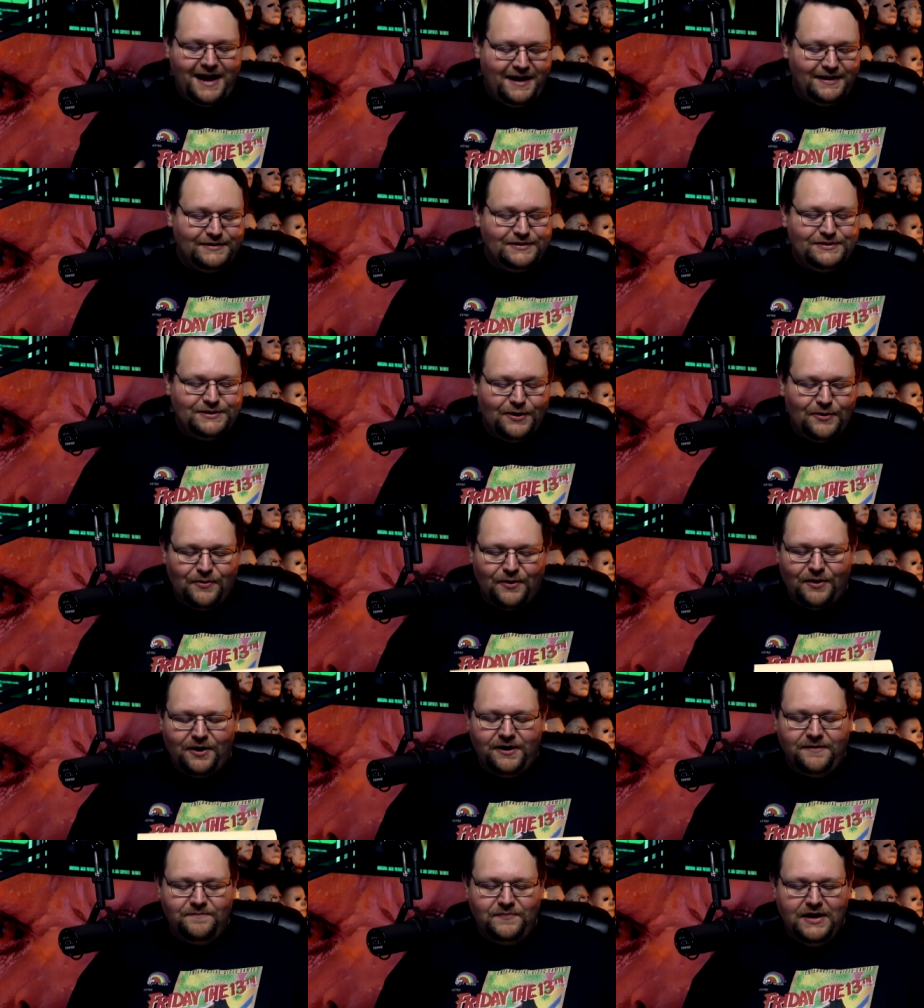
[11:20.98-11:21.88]
and so
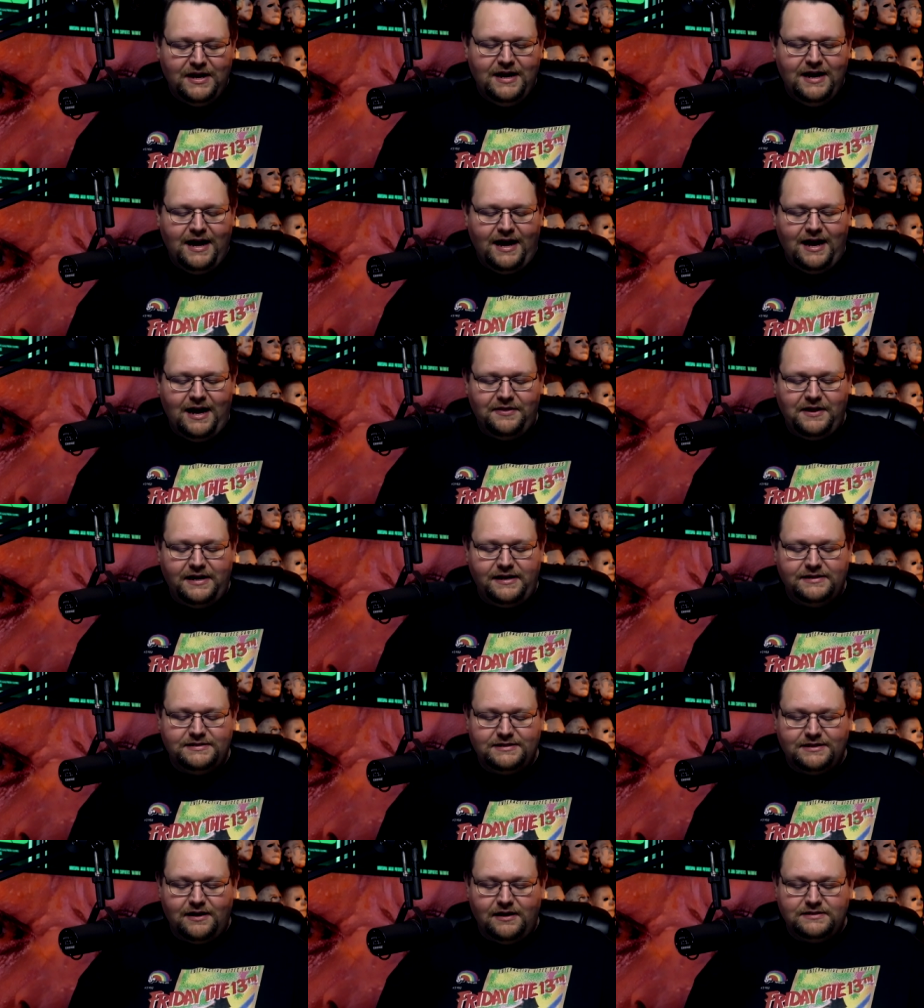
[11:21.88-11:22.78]
on. Uh, they
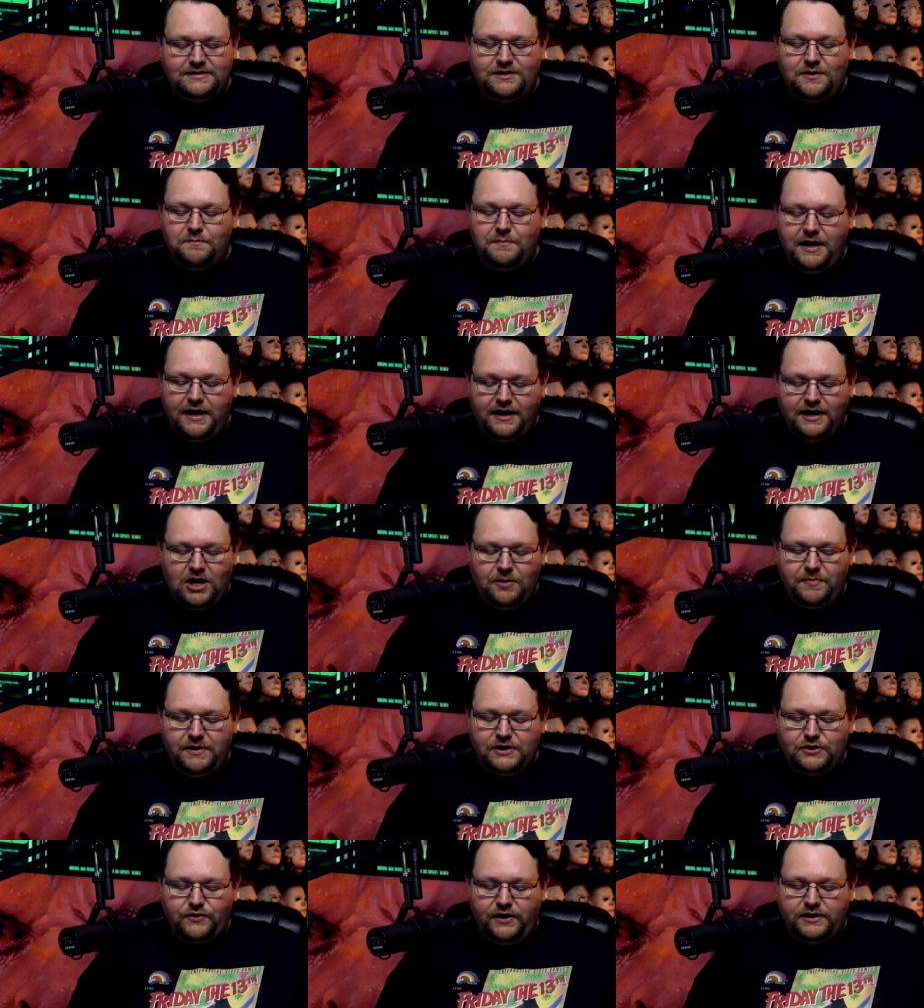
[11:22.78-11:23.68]
discuss the makeup
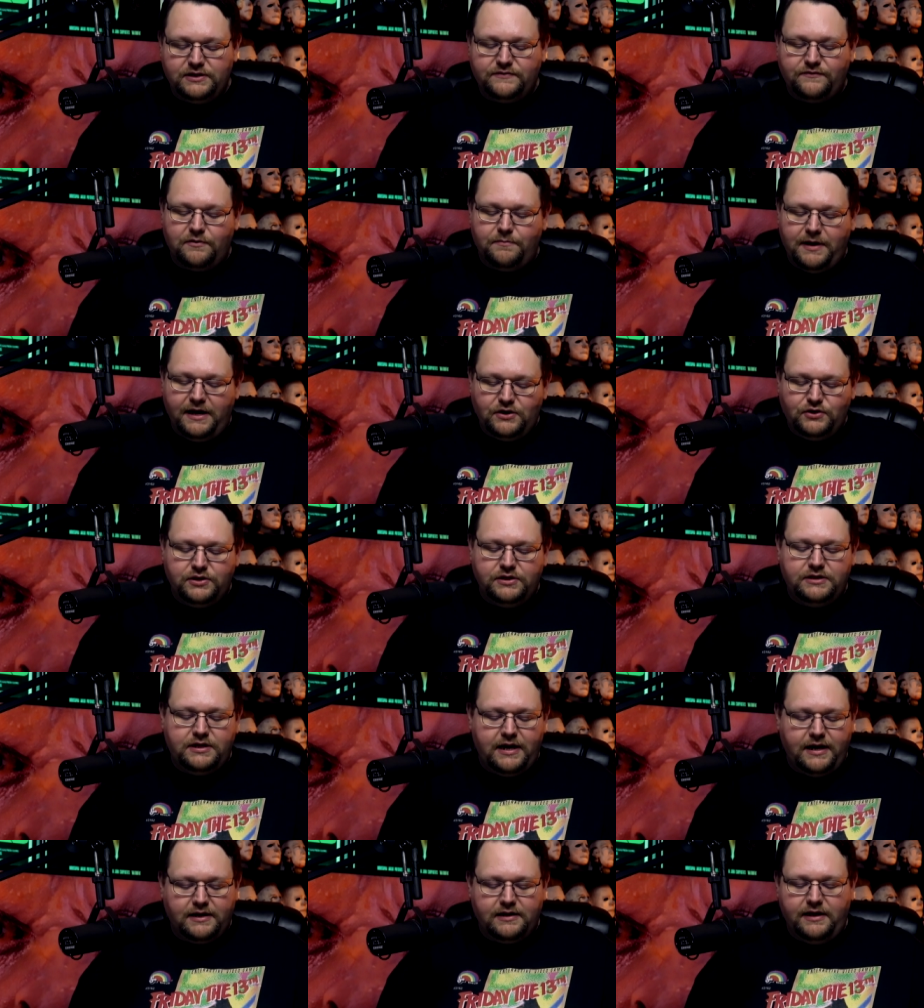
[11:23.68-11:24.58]
and transformation
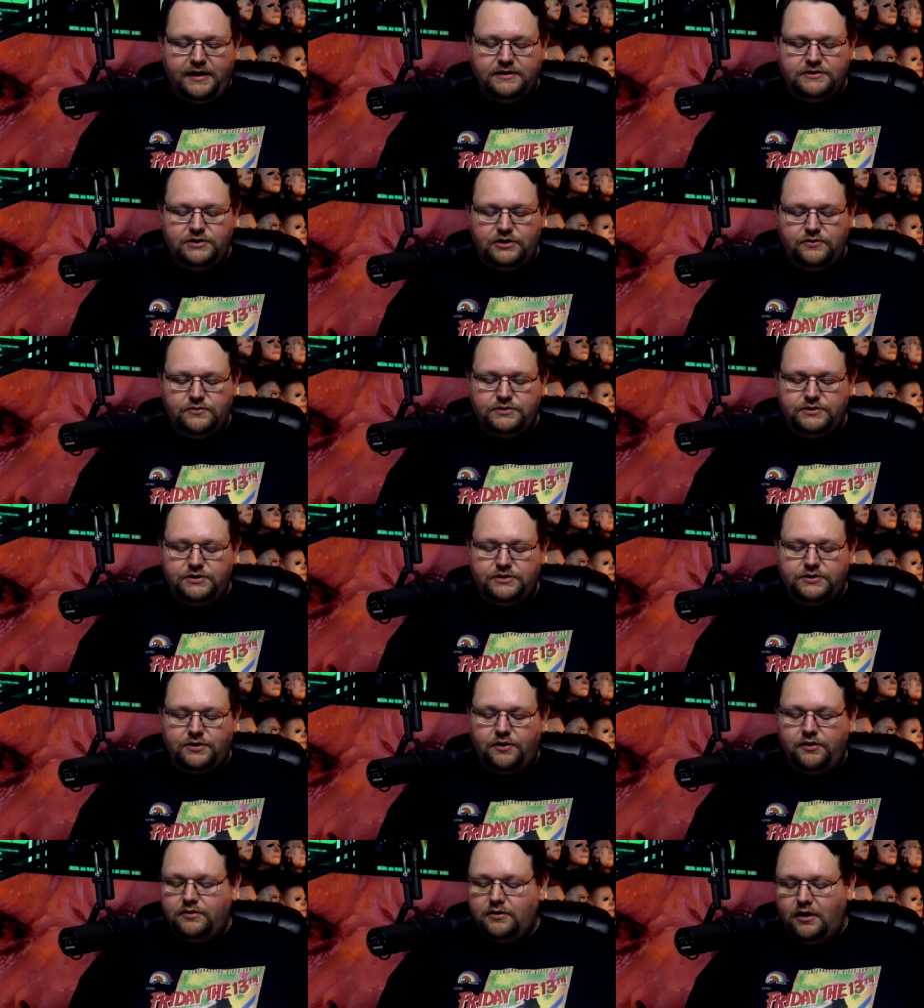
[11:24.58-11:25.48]
techniques used to
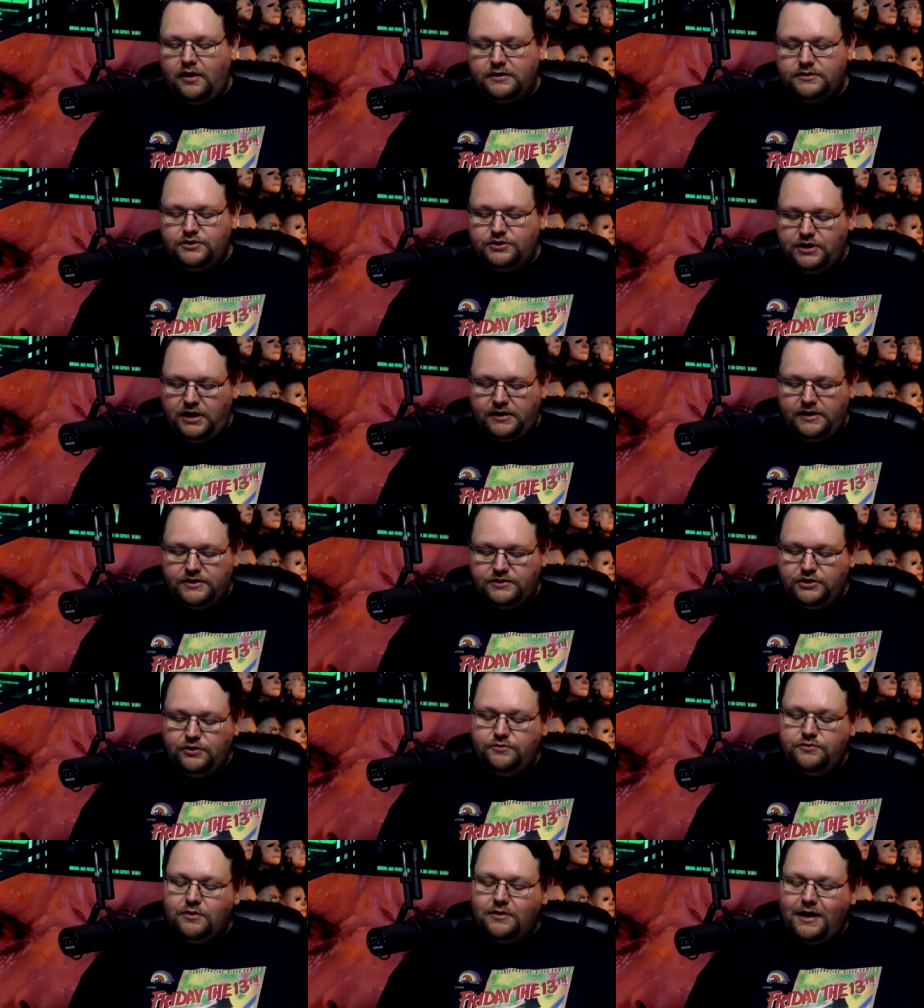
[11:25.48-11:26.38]
turn Lon Chaney
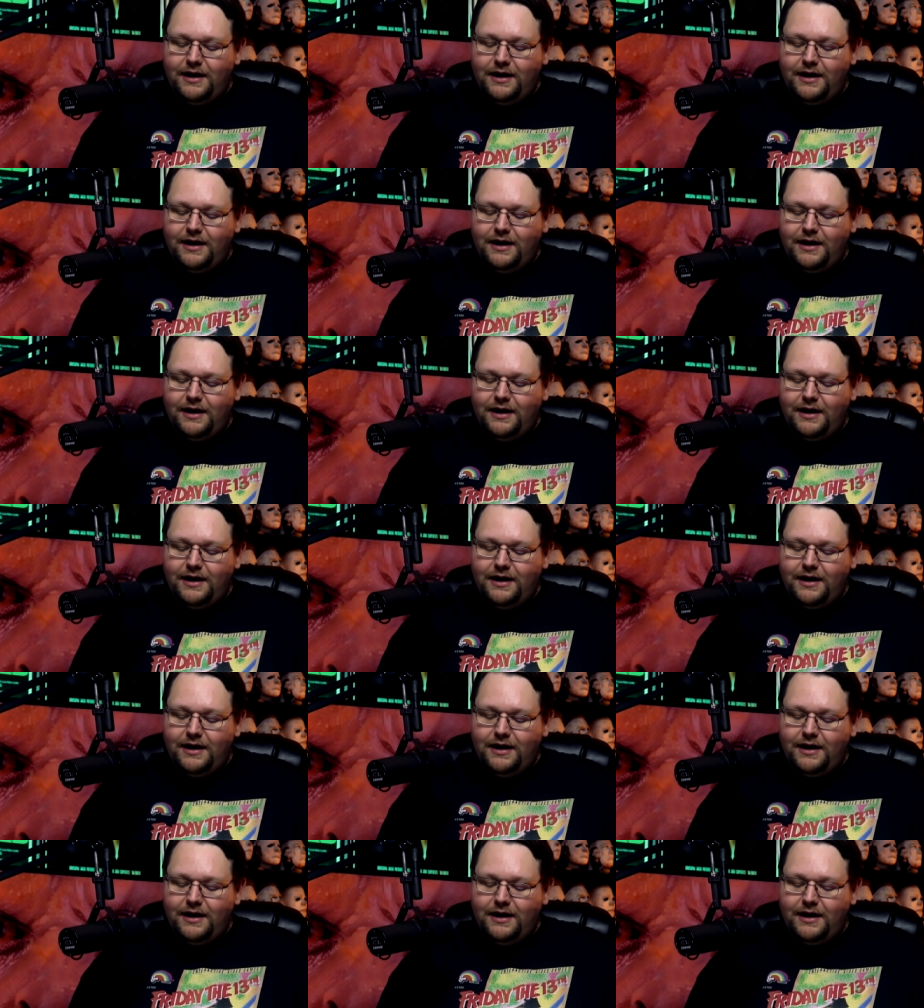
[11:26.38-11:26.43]
Jr.